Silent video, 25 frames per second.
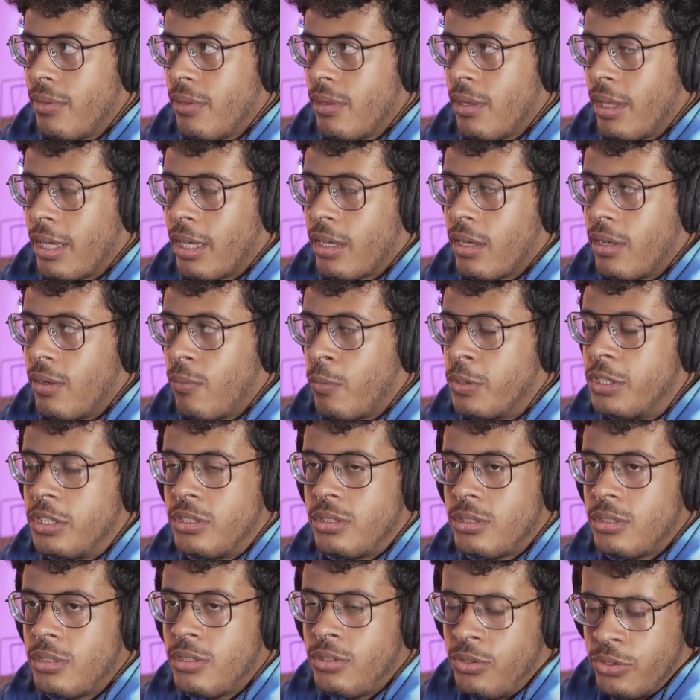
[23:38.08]
like
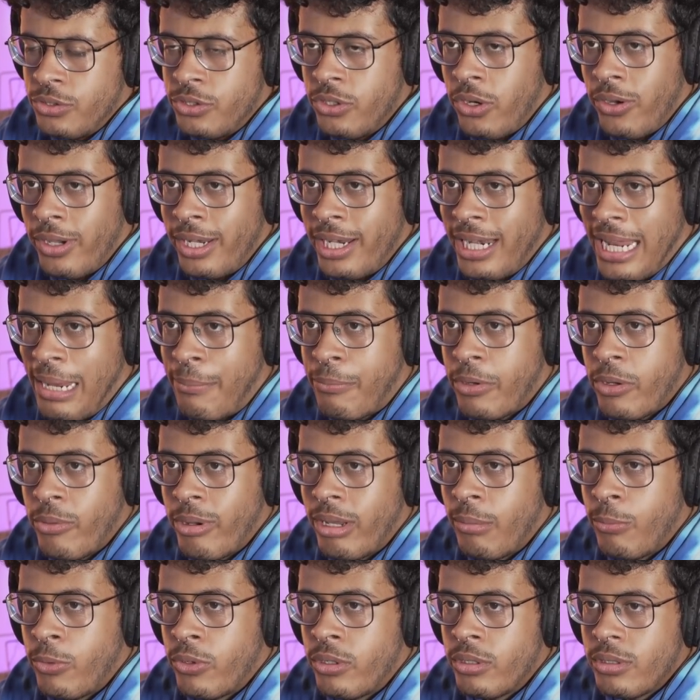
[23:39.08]
once you're not in an embryo
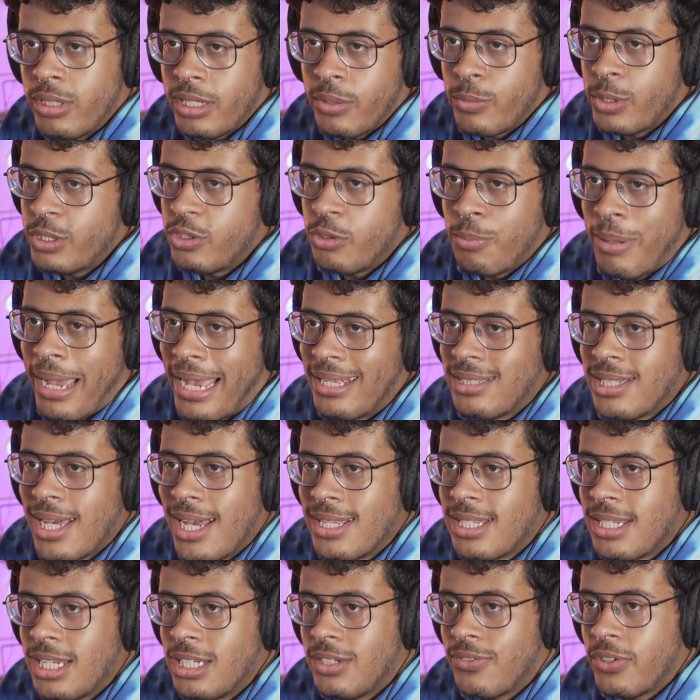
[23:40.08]
anymore, like once you're past that
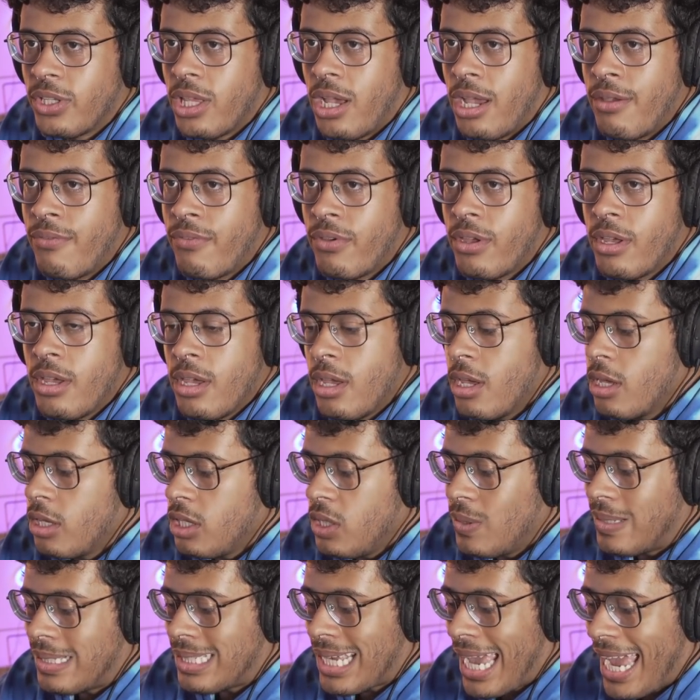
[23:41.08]
stage of your life, ah.
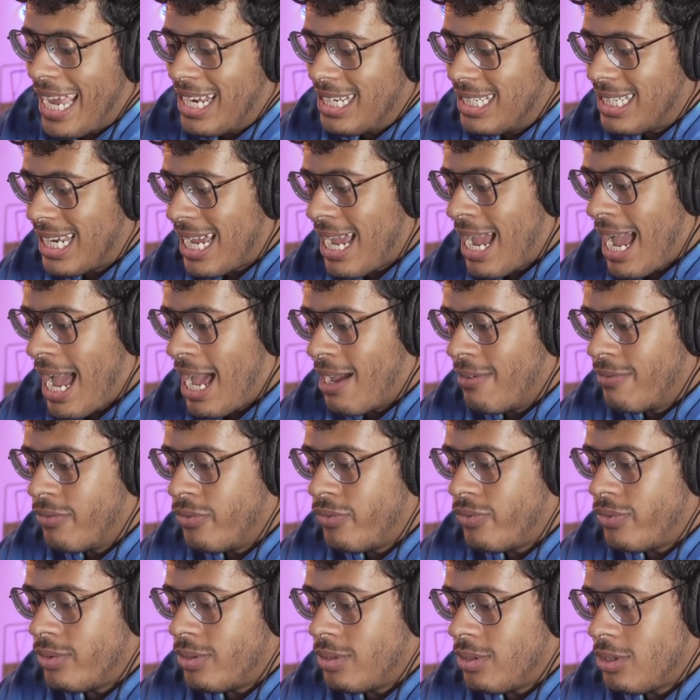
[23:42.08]
you tend to
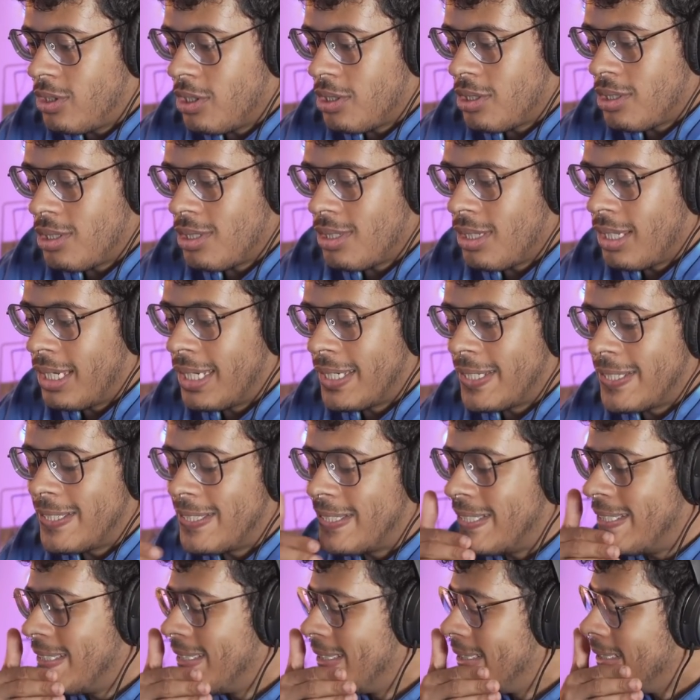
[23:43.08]
have just like
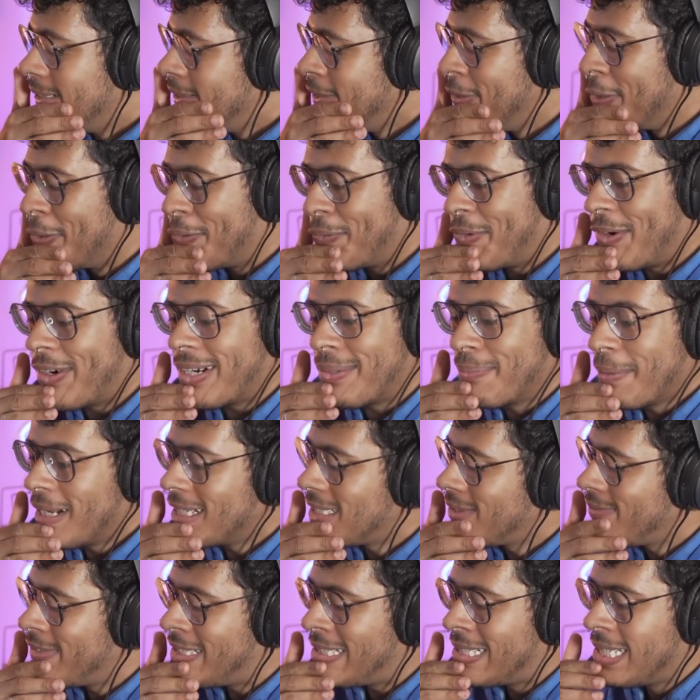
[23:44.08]
not very
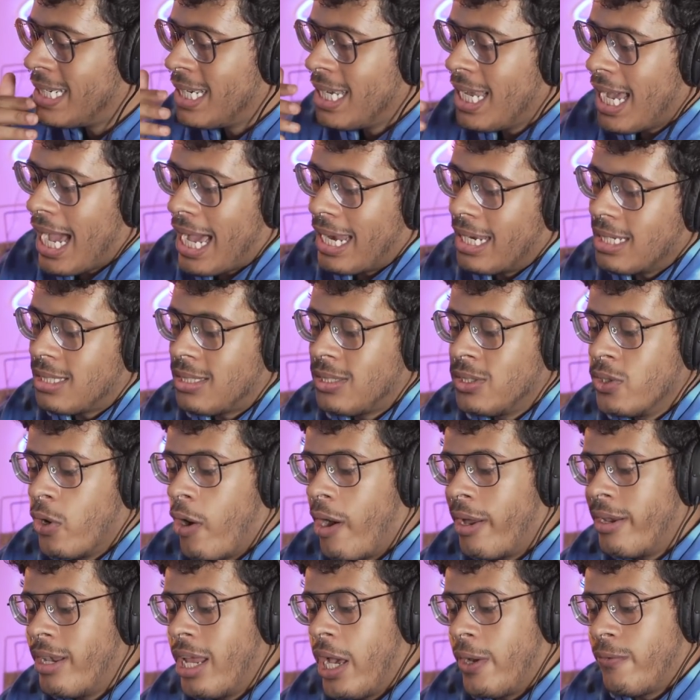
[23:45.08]
much of it, and it's
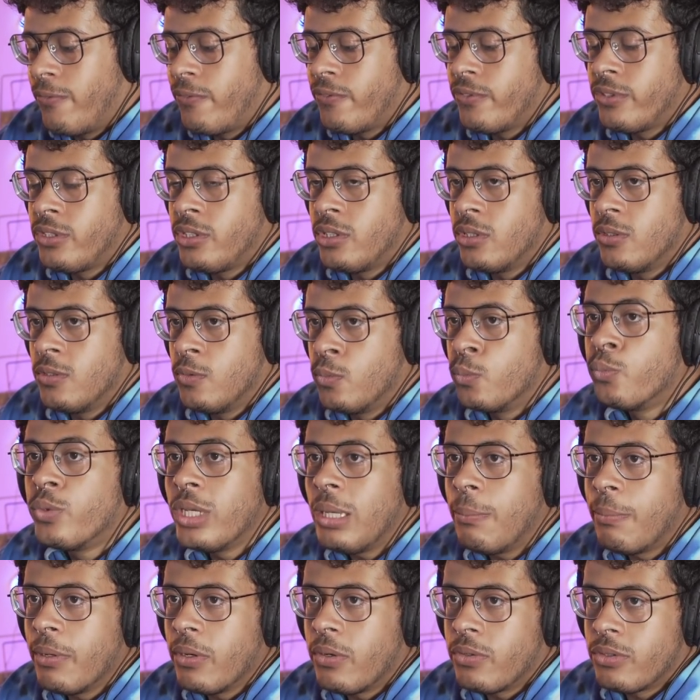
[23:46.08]
not enough to
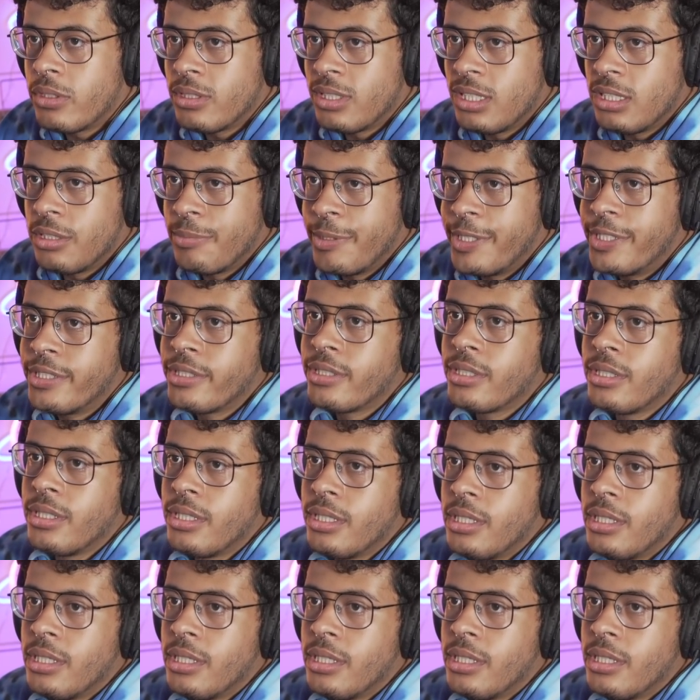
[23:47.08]
rebuild the telomeres.